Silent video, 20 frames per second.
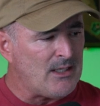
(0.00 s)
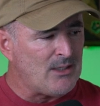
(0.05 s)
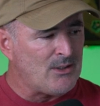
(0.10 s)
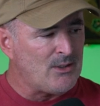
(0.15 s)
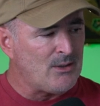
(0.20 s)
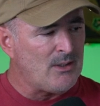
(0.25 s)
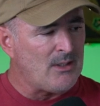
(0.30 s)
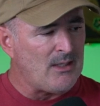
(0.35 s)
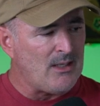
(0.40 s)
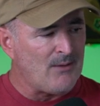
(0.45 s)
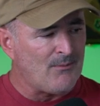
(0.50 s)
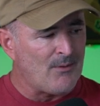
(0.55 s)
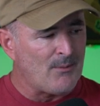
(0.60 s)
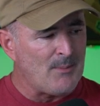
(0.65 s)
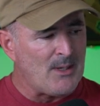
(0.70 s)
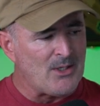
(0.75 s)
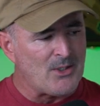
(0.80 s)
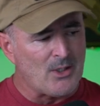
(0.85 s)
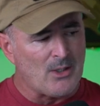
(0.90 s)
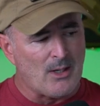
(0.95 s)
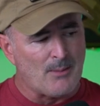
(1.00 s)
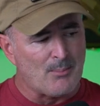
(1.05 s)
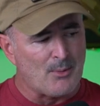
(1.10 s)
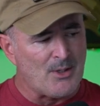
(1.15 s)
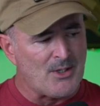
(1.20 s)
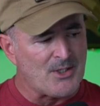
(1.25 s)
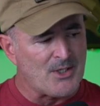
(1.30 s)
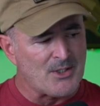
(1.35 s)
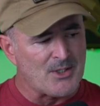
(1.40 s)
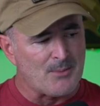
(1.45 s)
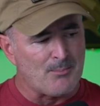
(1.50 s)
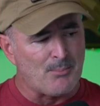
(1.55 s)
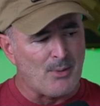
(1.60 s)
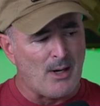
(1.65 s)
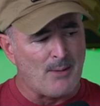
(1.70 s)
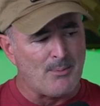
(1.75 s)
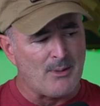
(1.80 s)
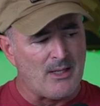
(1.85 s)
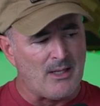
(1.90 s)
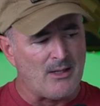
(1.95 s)
into the information operations and
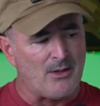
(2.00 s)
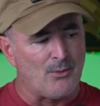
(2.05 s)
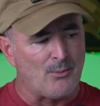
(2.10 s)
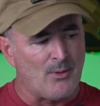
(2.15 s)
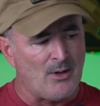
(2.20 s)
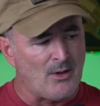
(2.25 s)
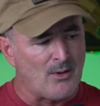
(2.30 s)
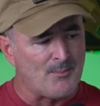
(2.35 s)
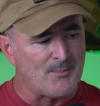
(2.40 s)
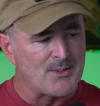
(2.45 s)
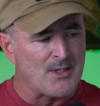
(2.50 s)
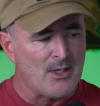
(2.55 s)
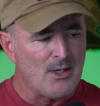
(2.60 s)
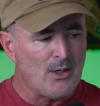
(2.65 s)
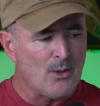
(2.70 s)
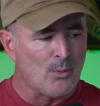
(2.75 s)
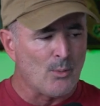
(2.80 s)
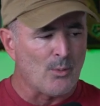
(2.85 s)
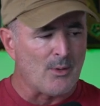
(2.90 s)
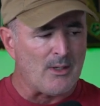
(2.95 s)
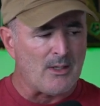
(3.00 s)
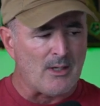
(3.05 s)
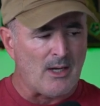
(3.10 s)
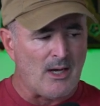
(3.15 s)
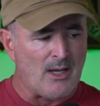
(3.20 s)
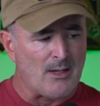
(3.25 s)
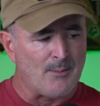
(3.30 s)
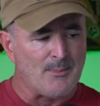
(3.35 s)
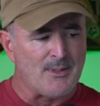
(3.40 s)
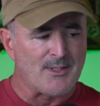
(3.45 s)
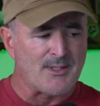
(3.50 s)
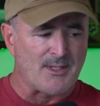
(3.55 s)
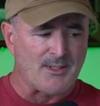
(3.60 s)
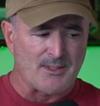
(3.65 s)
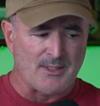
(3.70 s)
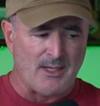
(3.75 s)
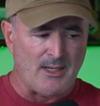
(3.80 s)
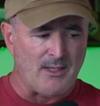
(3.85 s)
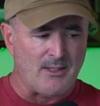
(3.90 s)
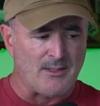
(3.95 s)
propaganda realms, where economists
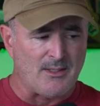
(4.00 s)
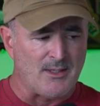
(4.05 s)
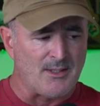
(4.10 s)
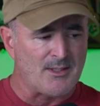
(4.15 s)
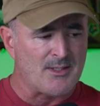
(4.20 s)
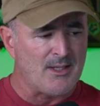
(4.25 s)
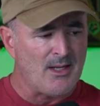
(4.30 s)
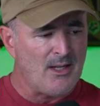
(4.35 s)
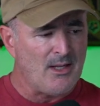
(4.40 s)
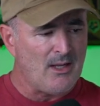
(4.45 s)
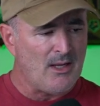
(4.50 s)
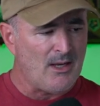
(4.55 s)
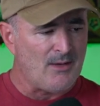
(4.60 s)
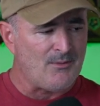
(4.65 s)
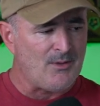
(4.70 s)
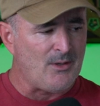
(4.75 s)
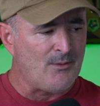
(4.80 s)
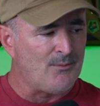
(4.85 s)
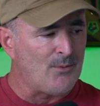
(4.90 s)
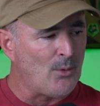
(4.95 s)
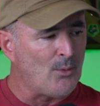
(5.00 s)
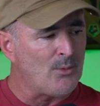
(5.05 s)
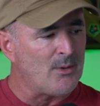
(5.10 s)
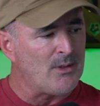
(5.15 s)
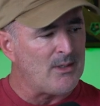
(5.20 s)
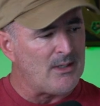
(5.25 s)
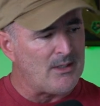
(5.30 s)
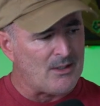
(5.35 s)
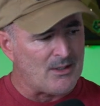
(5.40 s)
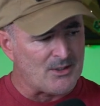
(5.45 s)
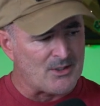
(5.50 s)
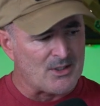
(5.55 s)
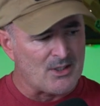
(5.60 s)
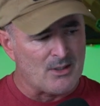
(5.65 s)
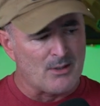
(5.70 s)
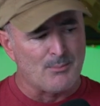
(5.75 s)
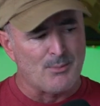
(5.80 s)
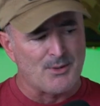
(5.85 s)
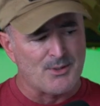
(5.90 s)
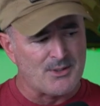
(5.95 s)
and scientists have devoted
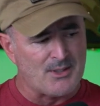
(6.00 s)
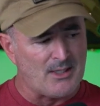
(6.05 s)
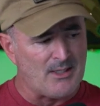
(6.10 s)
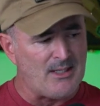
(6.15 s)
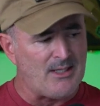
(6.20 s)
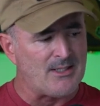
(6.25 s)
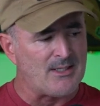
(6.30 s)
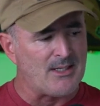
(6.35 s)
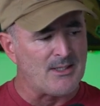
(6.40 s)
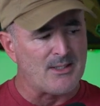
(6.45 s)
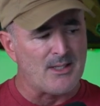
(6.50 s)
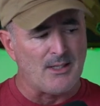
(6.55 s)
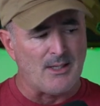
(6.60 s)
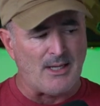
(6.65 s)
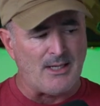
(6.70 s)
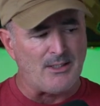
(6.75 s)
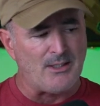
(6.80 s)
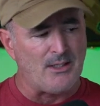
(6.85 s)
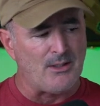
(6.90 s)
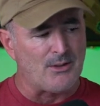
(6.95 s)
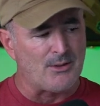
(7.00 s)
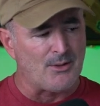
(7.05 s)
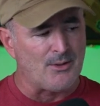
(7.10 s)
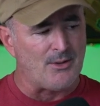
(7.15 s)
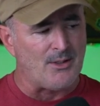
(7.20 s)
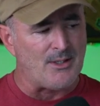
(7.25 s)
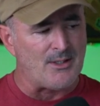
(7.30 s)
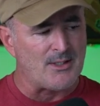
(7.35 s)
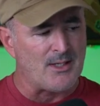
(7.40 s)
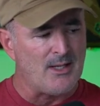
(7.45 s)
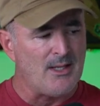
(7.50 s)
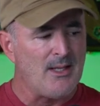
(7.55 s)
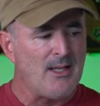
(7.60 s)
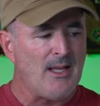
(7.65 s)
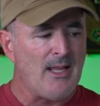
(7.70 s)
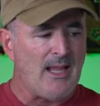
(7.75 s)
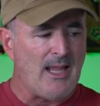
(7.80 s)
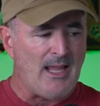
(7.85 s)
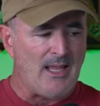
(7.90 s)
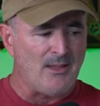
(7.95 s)
considerable study since the 1930s,
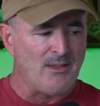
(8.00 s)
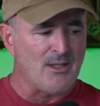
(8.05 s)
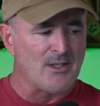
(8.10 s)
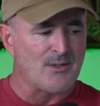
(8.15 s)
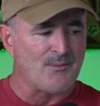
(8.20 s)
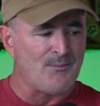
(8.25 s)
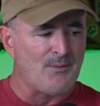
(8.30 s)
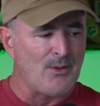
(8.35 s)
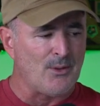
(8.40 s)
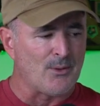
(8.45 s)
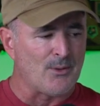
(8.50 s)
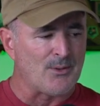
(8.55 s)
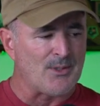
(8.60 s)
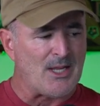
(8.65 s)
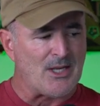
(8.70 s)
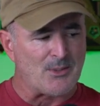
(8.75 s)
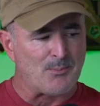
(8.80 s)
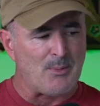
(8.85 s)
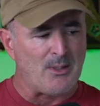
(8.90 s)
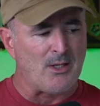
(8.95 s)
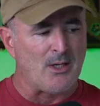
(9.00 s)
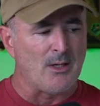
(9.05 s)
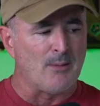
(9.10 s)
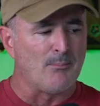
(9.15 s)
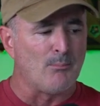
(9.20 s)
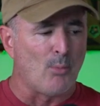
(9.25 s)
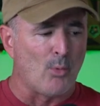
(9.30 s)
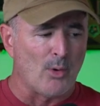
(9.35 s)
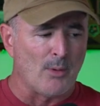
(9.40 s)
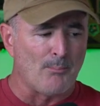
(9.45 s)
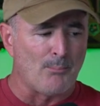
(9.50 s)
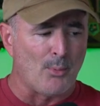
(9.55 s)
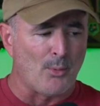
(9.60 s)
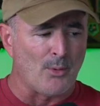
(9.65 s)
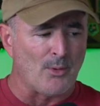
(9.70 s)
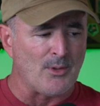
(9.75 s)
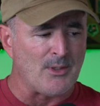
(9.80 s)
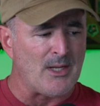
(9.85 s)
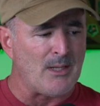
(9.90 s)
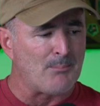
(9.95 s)
and this field has become more
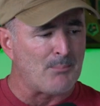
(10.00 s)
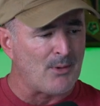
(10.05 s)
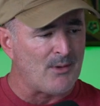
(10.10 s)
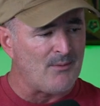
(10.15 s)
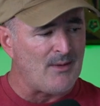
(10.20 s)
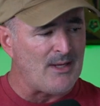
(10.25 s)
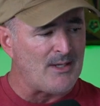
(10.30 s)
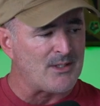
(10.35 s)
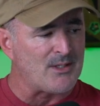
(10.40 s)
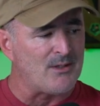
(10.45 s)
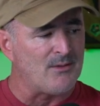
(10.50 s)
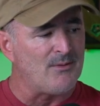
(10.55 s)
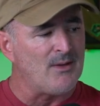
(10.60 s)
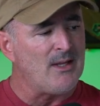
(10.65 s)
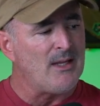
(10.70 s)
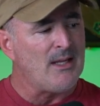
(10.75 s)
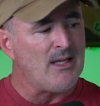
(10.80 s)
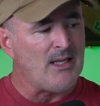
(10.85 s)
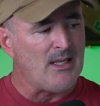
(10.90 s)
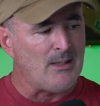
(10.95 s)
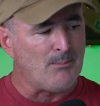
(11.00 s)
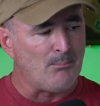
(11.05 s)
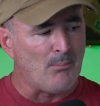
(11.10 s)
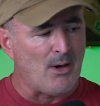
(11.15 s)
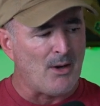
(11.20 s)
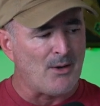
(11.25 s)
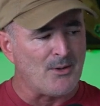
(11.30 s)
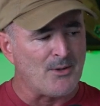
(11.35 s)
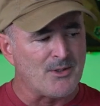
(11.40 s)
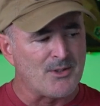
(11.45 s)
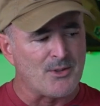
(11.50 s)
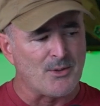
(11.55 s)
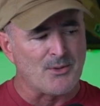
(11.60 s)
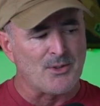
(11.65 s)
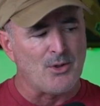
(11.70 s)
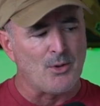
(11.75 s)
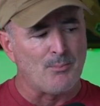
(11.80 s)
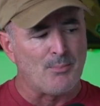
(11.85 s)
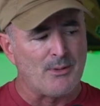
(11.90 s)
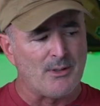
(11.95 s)
important and pervasive in modern
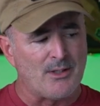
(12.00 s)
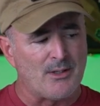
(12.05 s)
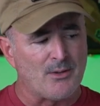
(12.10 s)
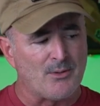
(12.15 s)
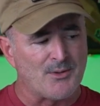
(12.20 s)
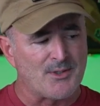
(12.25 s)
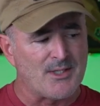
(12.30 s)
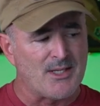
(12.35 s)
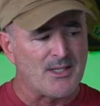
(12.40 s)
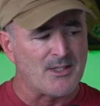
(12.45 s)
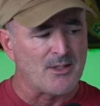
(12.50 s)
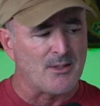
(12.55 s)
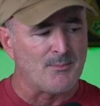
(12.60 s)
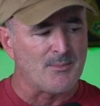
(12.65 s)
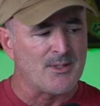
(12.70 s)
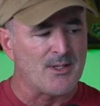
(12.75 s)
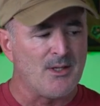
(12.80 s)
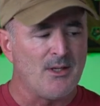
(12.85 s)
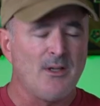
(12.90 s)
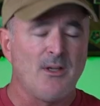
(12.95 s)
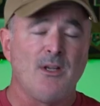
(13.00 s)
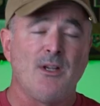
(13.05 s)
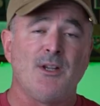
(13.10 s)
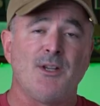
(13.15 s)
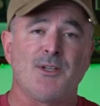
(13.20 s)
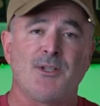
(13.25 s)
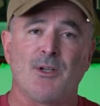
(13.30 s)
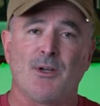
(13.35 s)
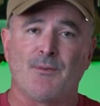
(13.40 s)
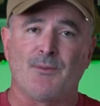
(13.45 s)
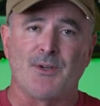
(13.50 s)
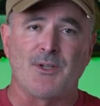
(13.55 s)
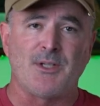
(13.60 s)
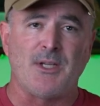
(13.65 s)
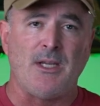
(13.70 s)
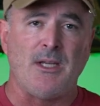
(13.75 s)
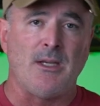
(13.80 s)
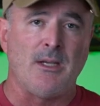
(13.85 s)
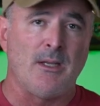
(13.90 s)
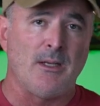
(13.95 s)
socio-political systems.
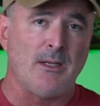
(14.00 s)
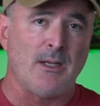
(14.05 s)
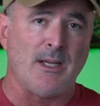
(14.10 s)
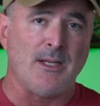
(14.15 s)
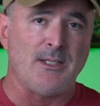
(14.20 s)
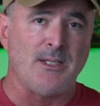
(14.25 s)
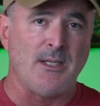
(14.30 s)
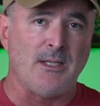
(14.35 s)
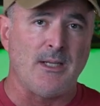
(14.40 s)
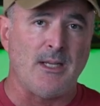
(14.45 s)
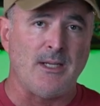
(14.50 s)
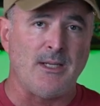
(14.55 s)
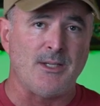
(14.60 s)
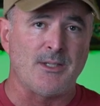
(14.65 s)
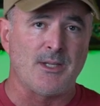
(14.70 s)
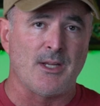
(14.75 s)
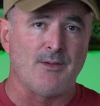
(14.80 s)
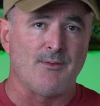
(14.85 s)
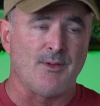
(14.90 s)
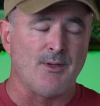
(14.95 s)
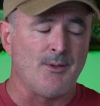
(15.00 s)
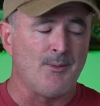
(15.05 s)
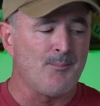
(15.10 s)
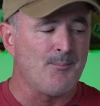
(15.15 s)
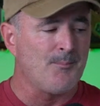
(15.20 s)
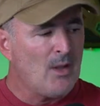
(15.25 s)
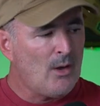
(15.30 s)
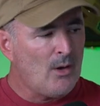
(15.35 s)
Silverstein, 1987.